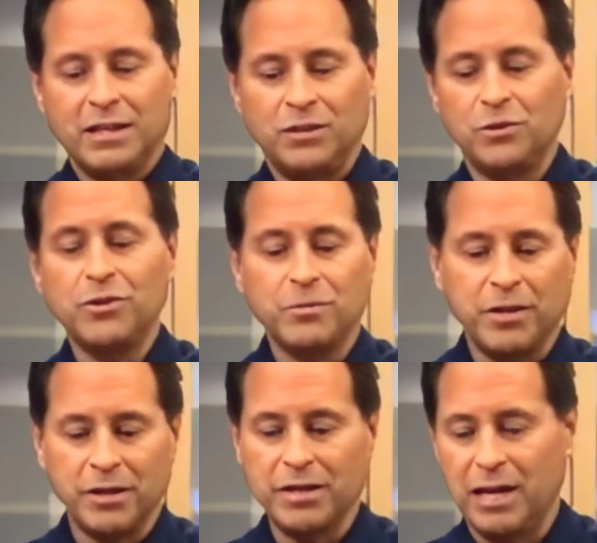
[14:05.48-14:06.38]
North
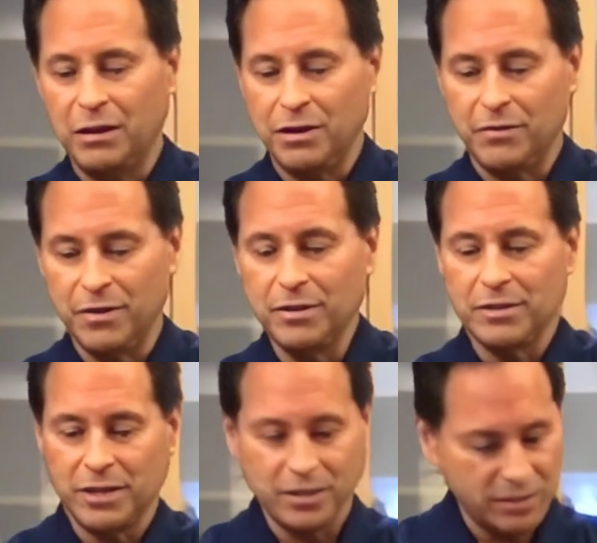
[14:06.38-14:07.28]
America, however,
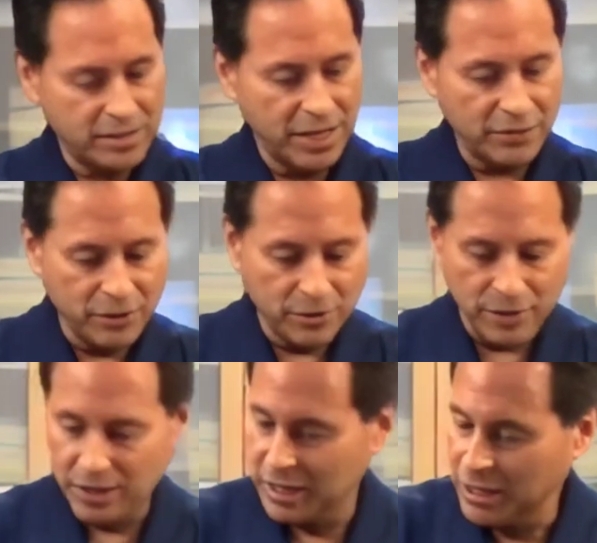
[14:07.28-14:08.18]
is definitely
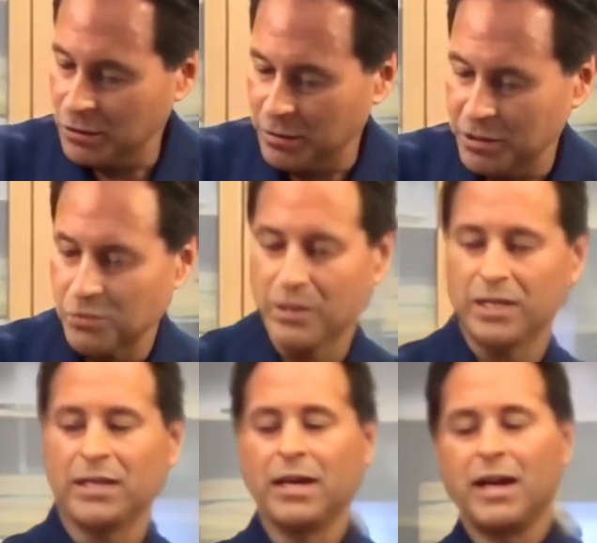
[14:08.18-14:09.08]
running anywhere
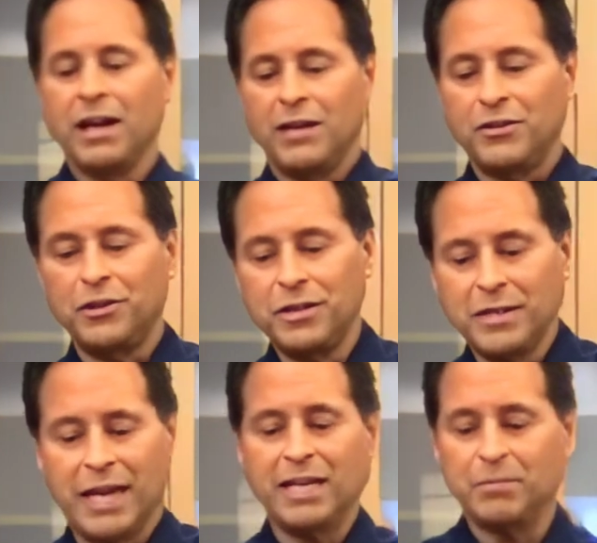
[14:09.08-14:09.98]
between 30
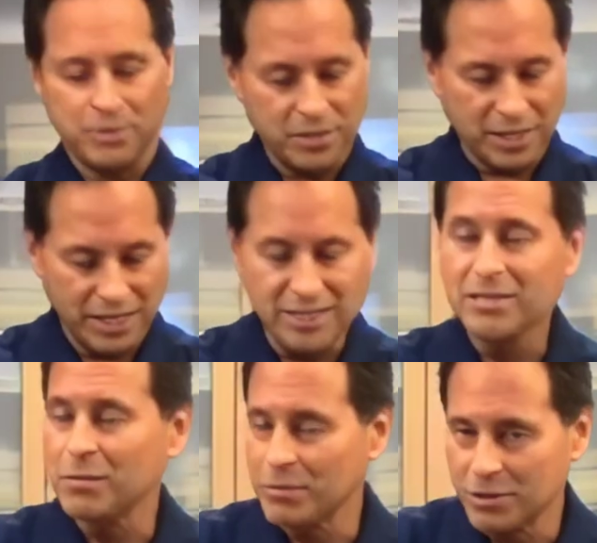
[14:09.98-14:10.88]
to 80%
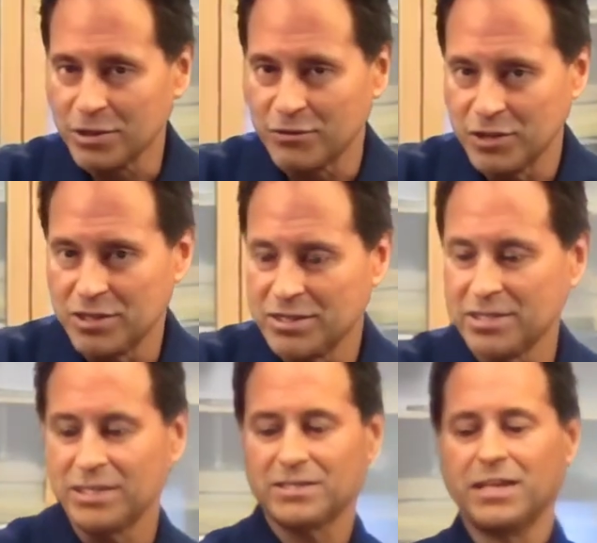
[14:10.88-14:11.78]
enzyme and mineral
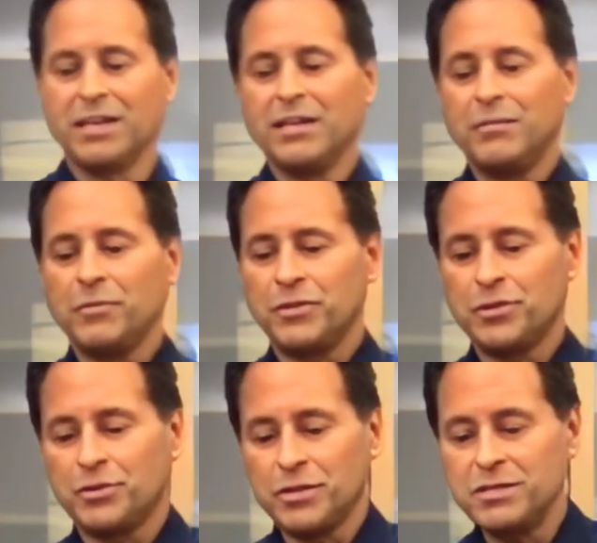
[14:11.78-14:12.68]
deficiencies.
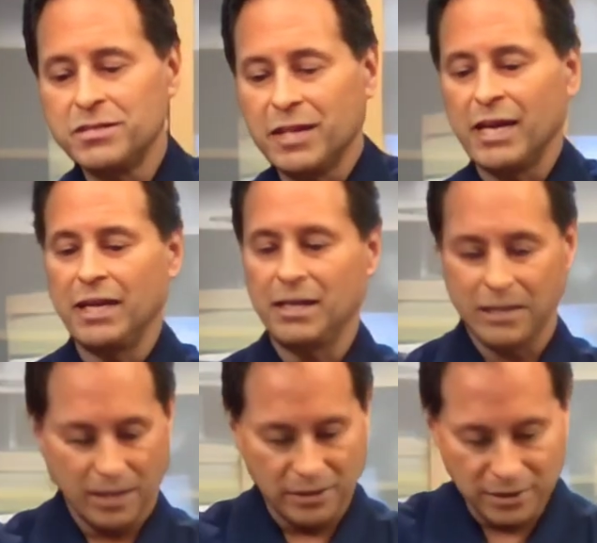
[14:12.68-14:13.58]
So this is
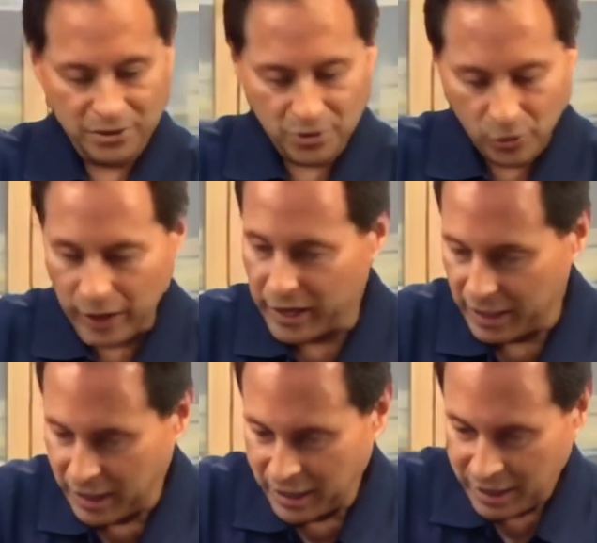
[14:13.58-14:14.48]
another
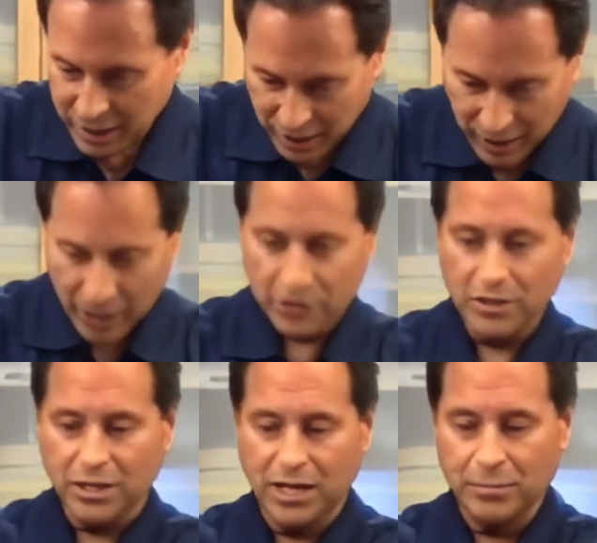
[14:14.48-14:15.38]
way how you
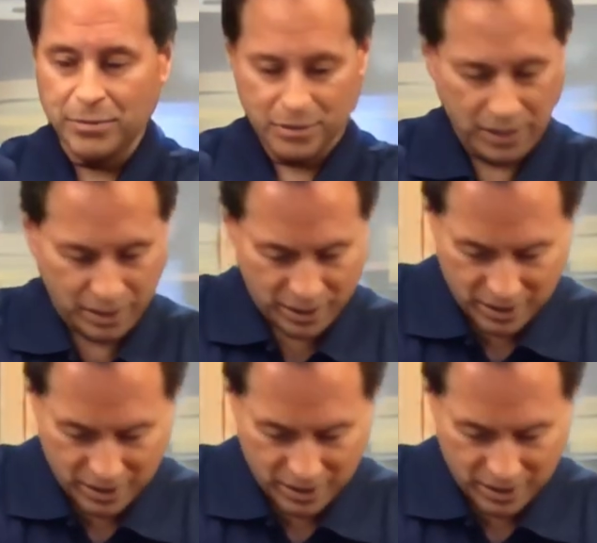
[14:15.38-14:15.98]
can compensate.